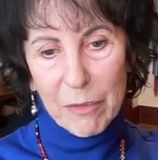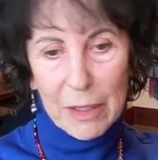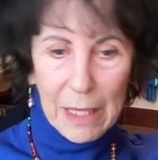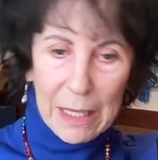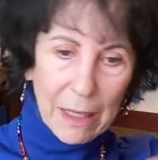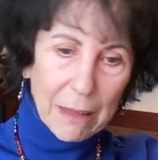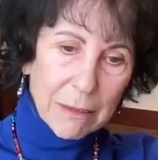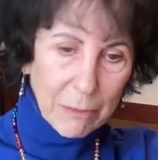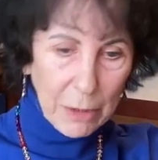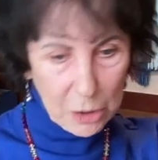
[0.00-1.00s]
to feel like they're
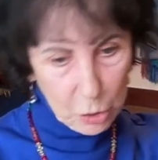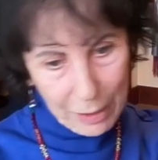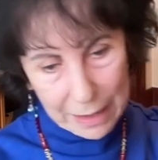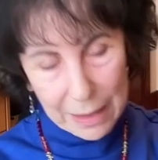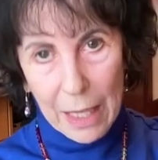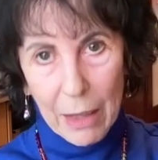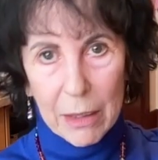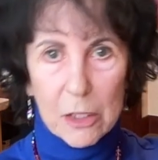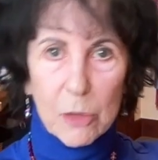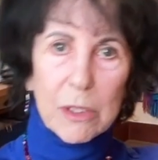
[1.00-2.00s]
really dragged down,
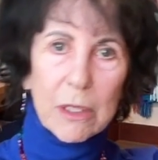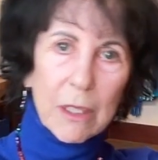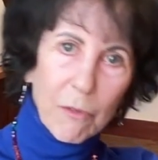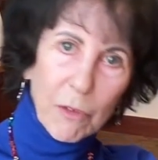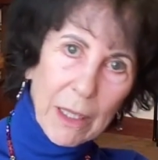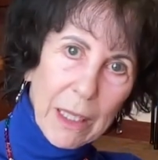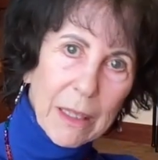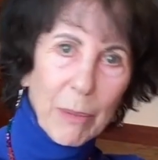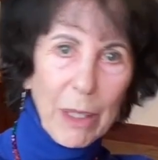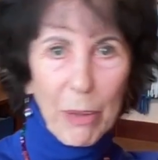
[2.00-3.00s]
and this one's going to feel like
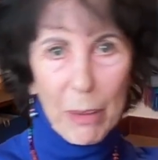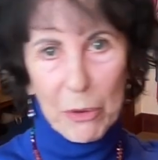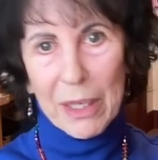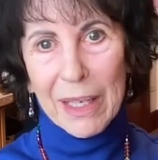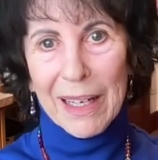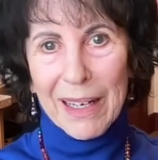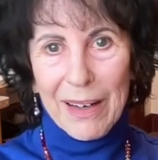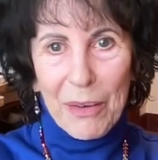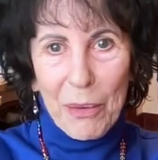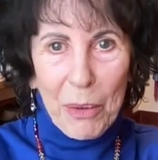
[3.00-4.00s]
they're being pummeled.
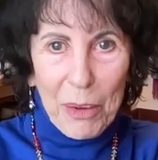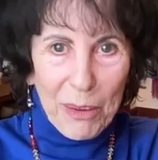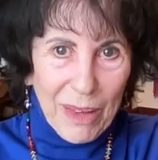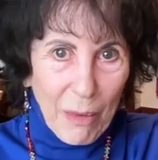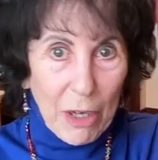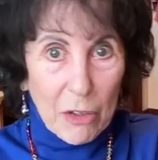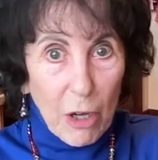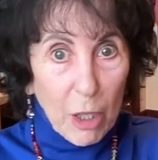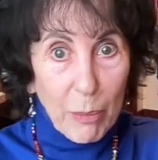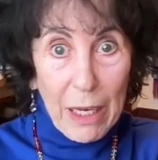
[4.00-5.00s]
Or they want to
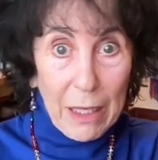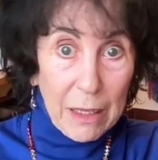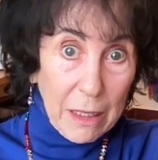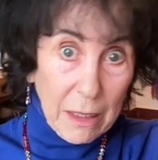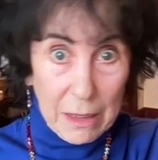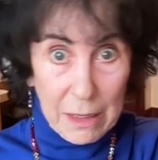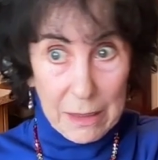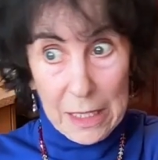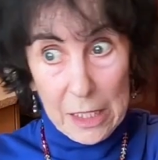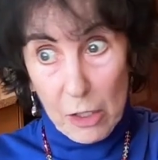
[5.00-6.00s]
talk about it, and
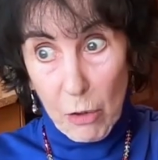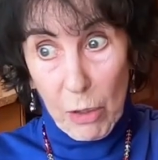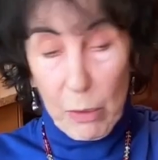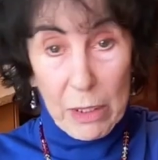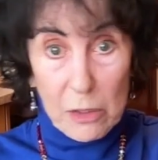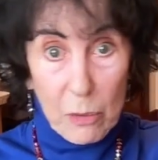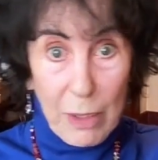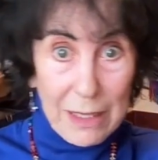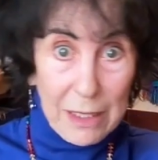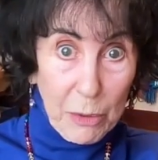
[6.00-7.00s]
this easygoing one doesn't
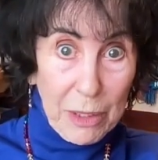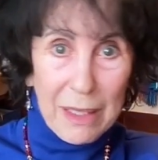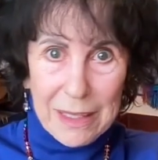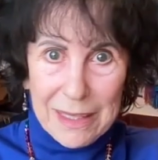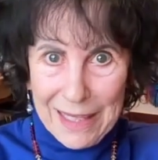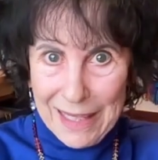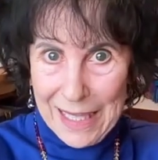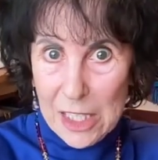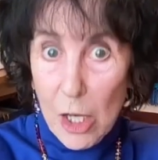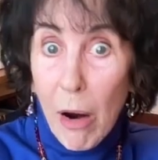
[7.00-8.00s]
want to deal with it. This
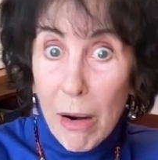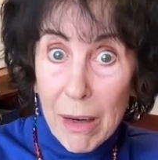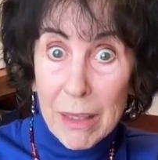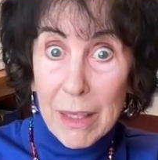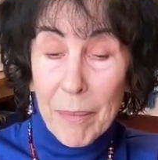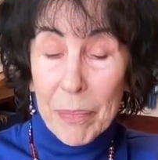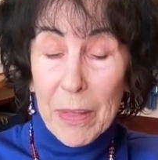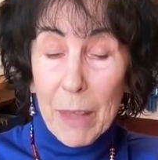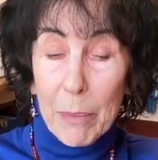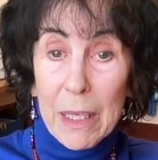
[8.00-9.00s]
is hard
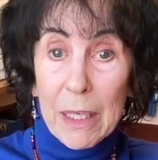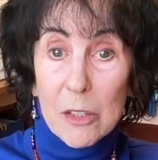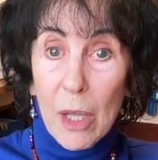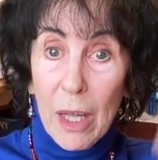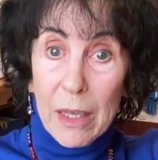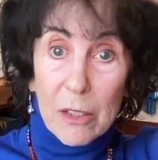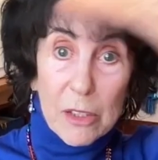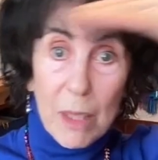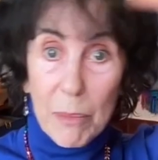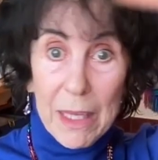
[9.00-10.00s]
because
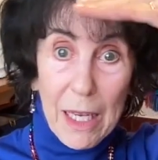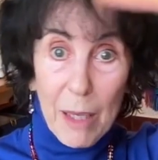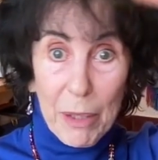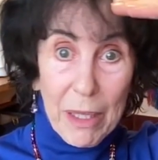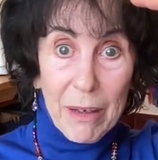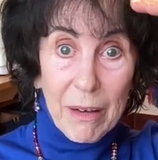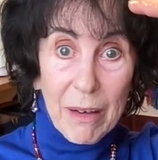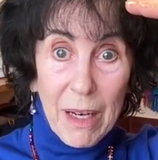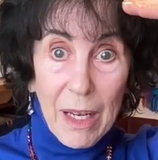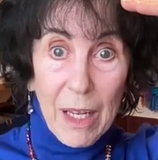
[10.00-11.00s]
there's something up
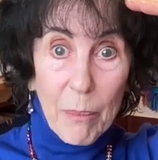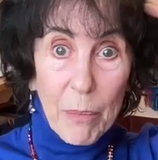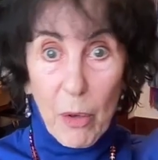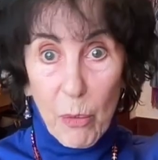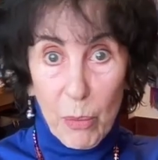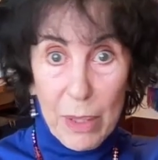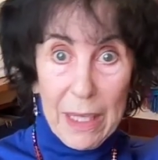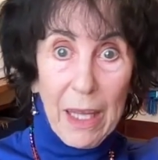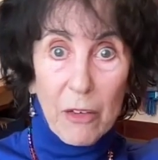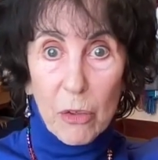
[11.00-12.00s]
here, but we
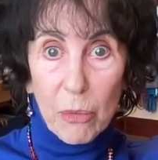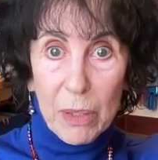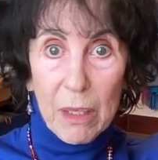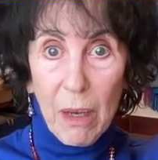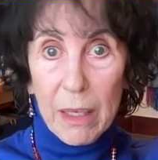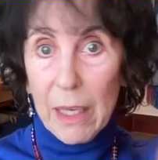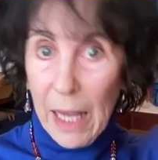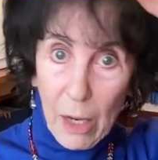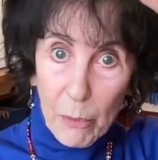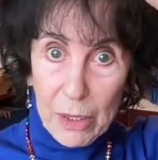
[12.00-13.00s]
can't agree on
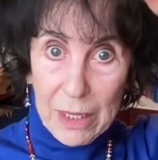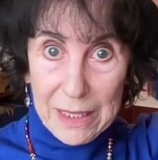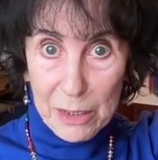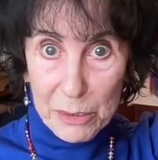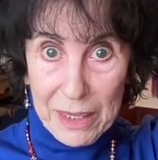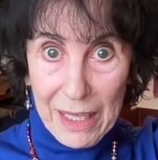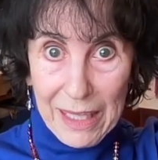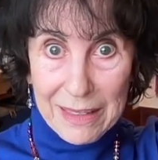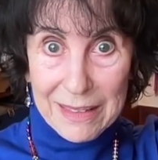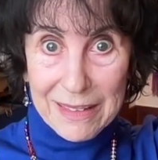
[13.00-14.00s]
how we're going to deal with that.